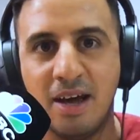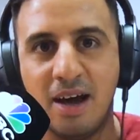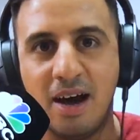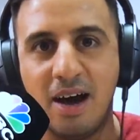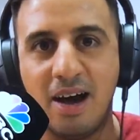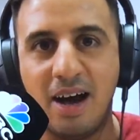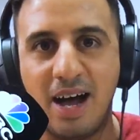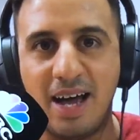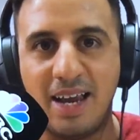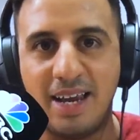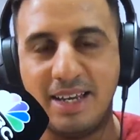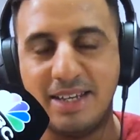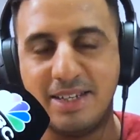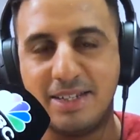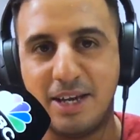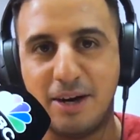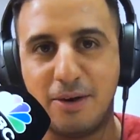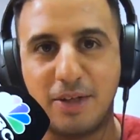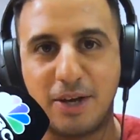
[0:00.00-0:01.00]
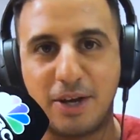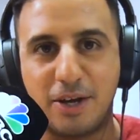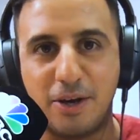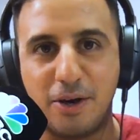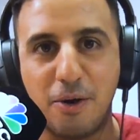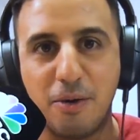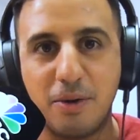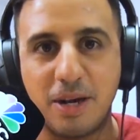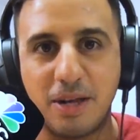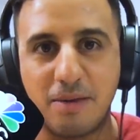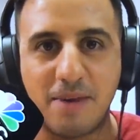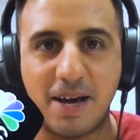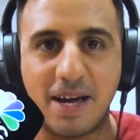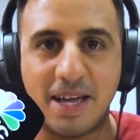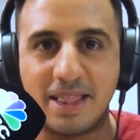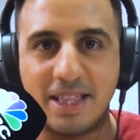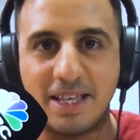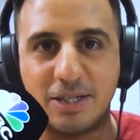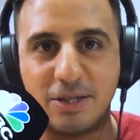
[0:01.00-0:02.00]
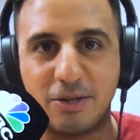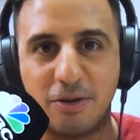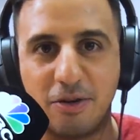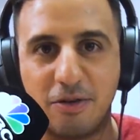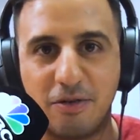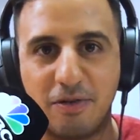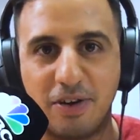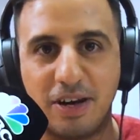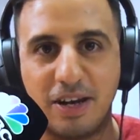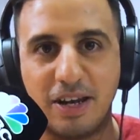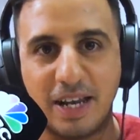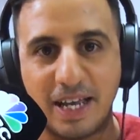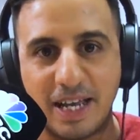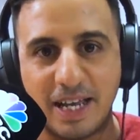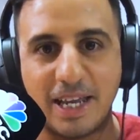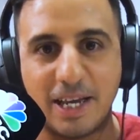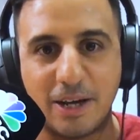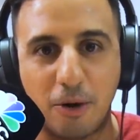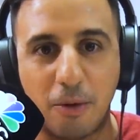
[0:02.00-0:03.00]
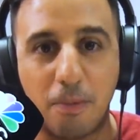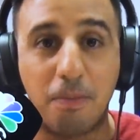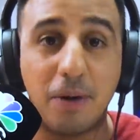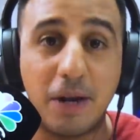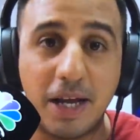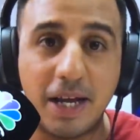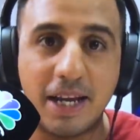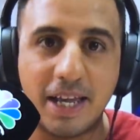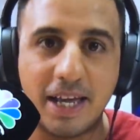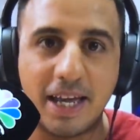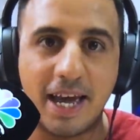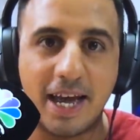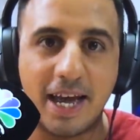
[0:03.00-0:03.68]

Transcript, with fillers: uh, and Intel that can only make these sort of leading or bleeding